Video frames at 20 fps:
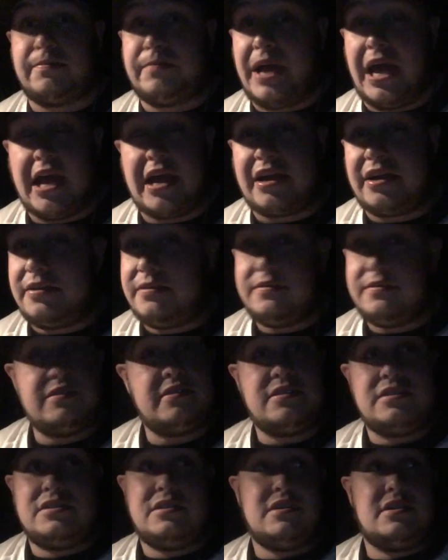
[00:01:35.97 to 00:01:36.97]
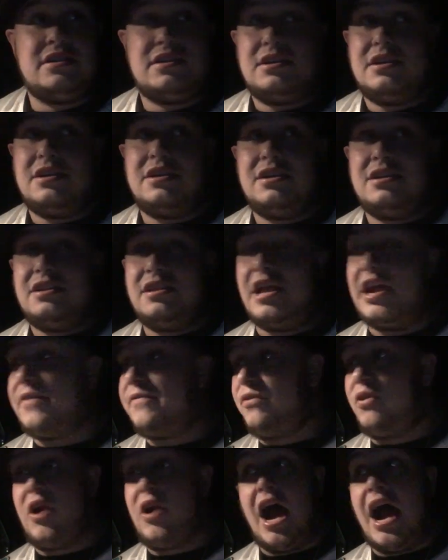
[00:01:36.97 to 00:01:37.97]
back. Like,
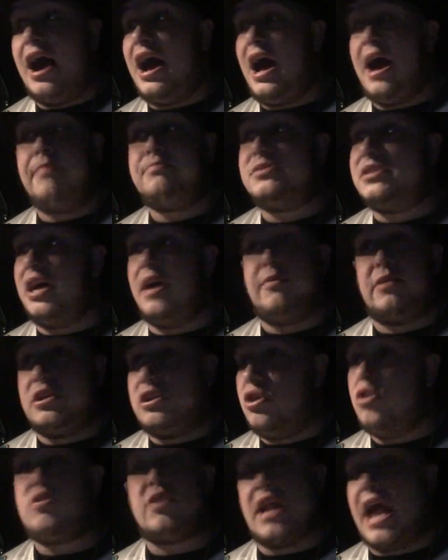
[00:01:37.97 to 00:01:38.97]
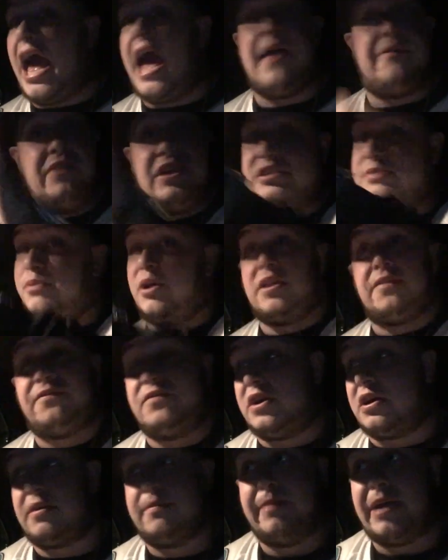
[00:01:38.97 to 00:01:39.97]
for I'm done with it. You can have this
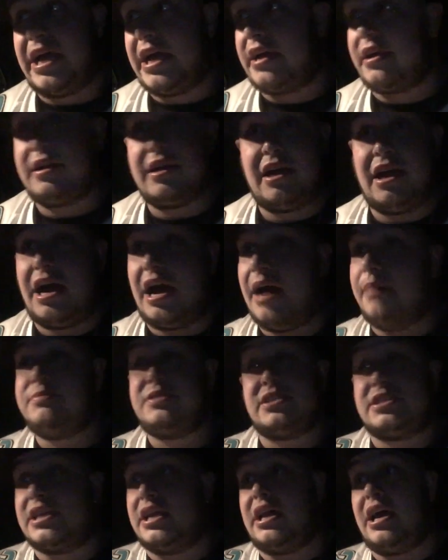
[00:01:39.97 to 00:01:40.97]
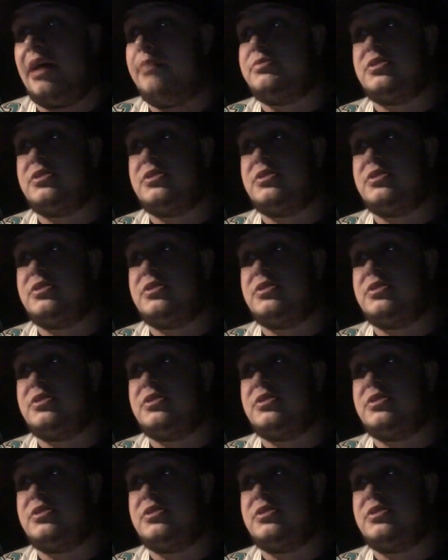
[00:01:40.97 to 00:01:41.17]
motherfucker back. I'm